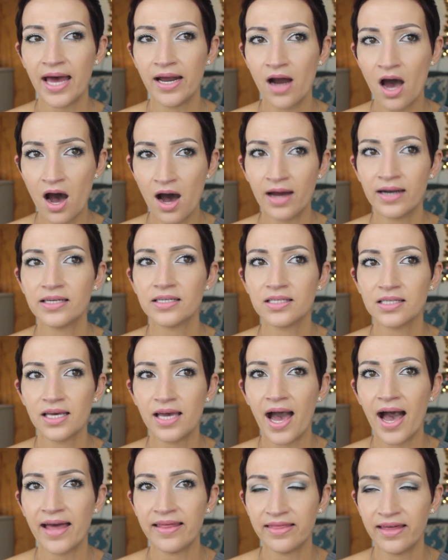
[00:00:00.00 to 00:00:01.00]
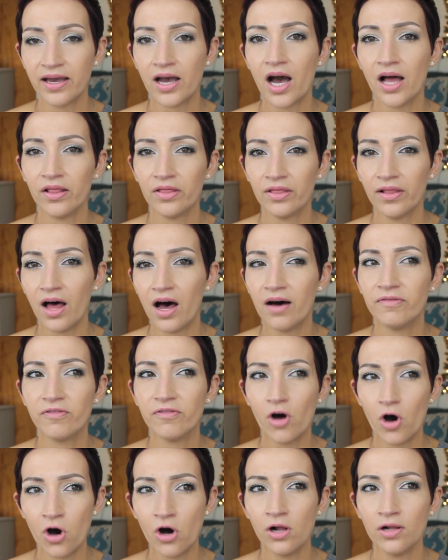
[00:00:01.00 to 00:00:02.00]
and honestly, I think I
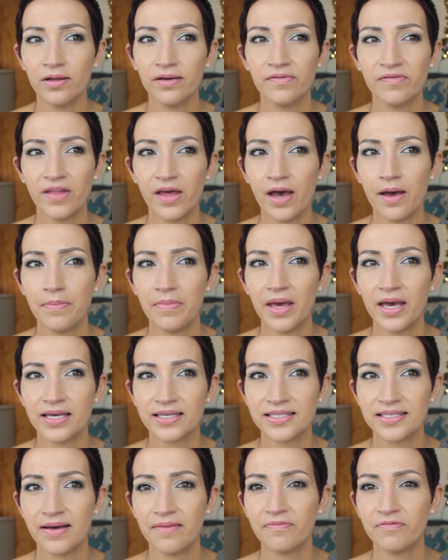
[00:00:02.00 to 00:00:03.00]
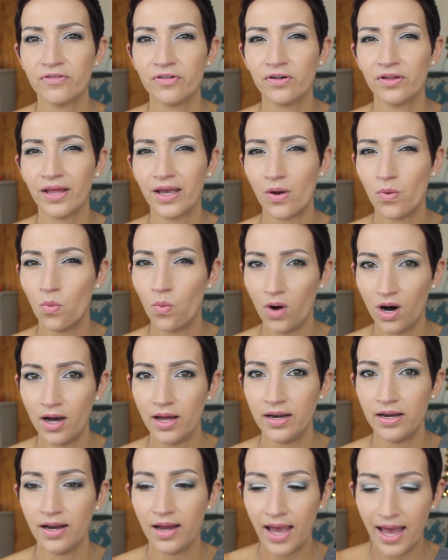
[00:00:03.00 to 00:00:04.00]
love all of them except for like
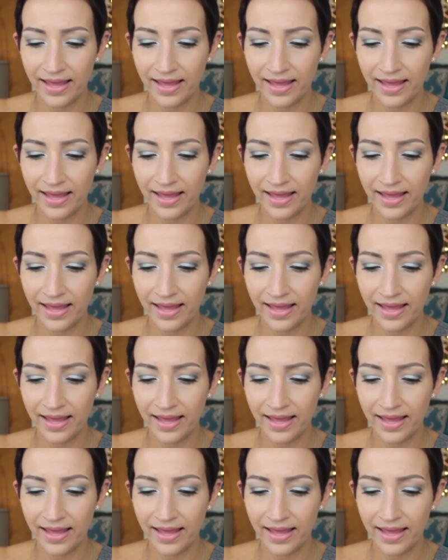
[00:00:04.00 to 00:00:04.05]
one,